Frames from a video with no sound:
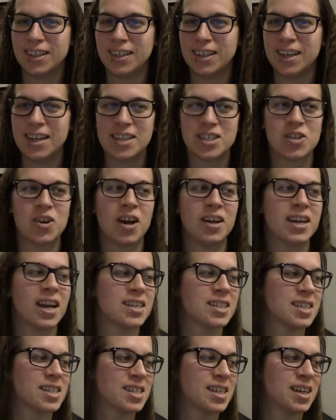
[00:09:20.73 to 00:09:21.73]
It's not
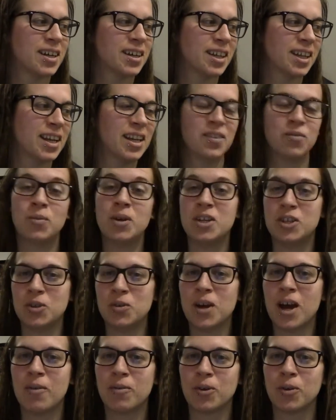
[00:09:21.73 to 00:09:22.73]
necessarily, we do
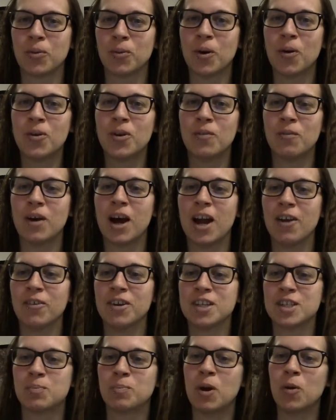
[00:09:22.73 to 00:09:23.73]
have
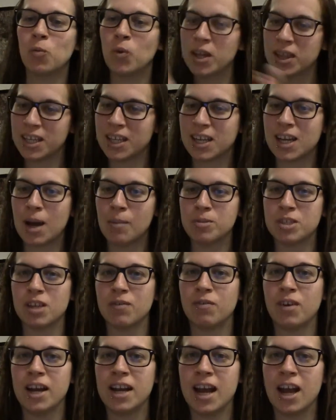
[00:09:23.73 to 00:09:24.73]
coronavirus, but with it comes the
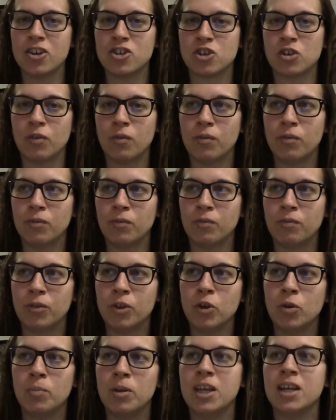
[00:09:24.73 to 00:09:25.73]
financial
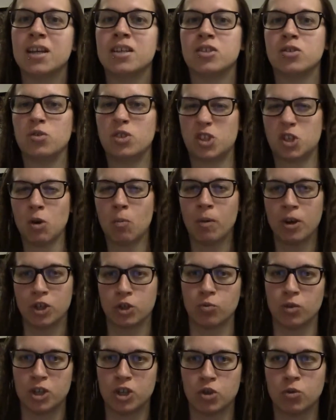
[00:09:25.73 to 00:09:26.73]
flu because there's so much
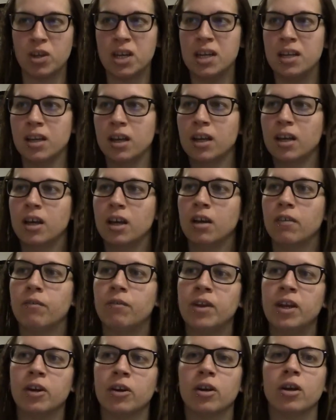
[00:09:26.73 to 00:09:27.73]
retreat.
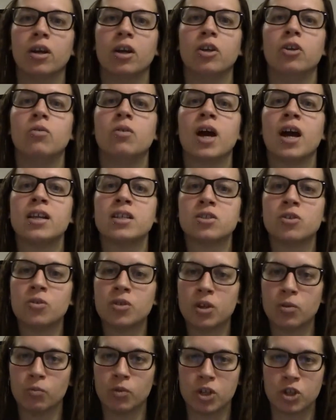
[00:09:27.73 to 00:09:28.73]
Fear. You guys know
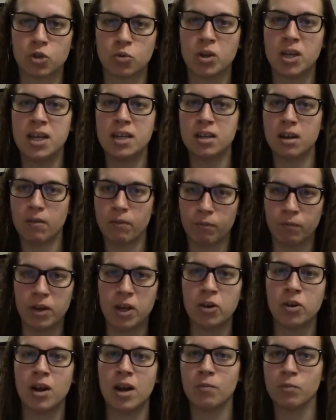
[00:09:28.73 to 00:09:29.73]
that retreat and
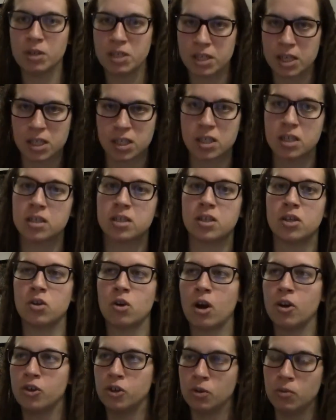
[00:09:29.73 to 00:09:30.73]
fear and resistance and
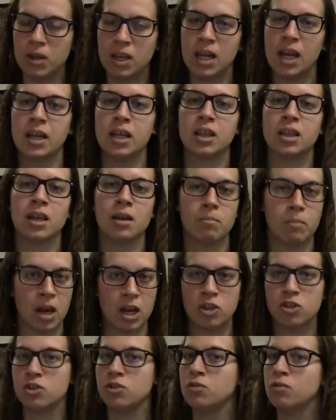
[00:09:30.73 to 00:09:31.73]
not doing anything
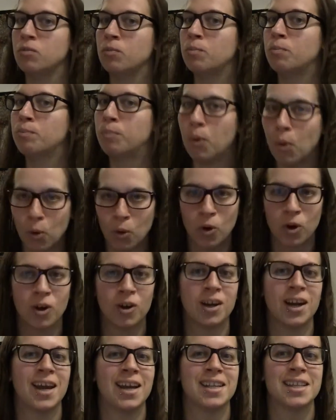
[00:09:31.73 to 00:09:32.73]
makes you poor
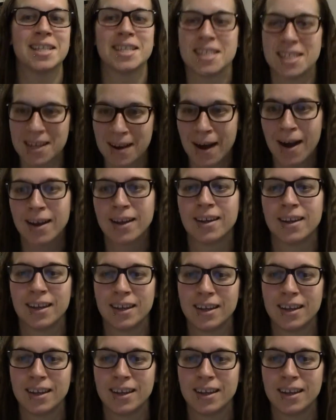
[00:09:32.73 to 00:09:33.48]
and stuck.